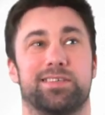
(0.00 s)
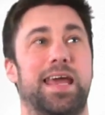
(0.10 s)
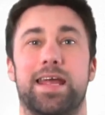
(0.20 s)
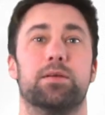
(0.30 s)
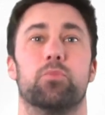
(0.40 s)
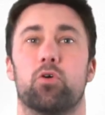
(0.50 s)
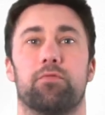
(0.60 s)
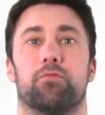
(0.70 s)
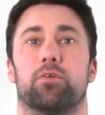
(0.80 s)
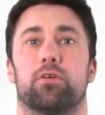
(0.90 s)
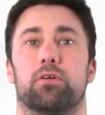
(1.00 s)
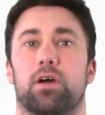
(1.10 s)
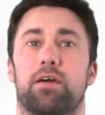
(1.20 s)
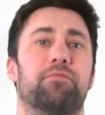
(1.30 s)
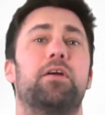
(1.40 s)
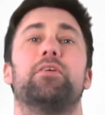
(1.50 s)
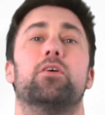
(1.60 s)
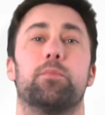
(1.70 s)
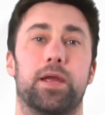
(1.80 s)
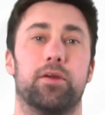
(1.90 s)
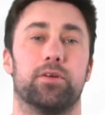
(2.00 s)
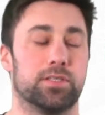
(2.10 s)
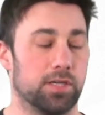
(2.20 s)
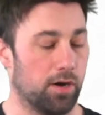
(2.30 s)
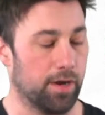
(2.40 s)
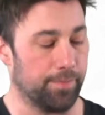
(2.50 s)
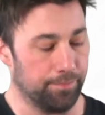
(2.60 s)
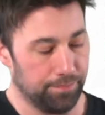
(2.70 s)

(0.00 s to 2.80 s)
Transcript: get any more for a very long period of time.